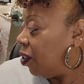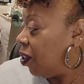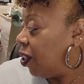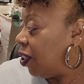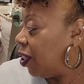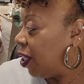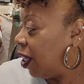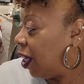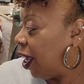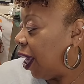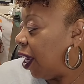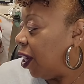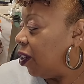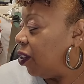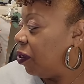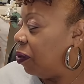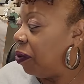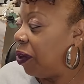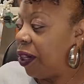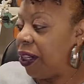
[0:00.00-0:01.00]
just in
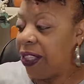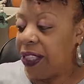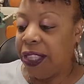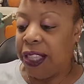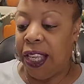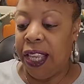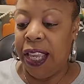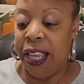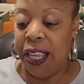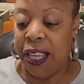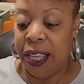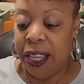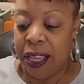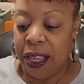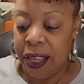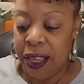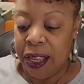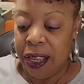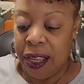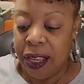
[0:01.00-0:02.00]
case you want to see.
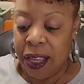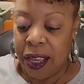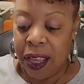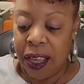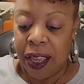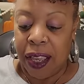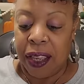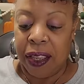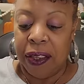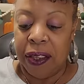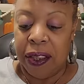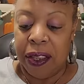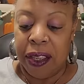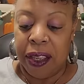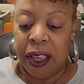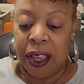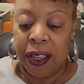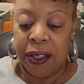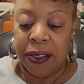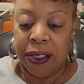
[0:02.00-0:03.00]

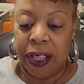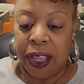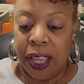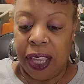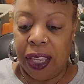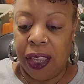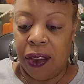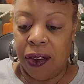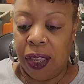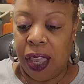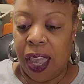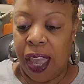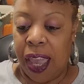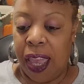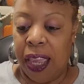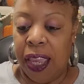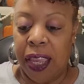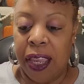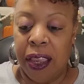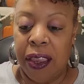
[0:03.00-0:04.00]
I was like,
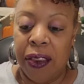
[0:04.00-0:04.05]
okay,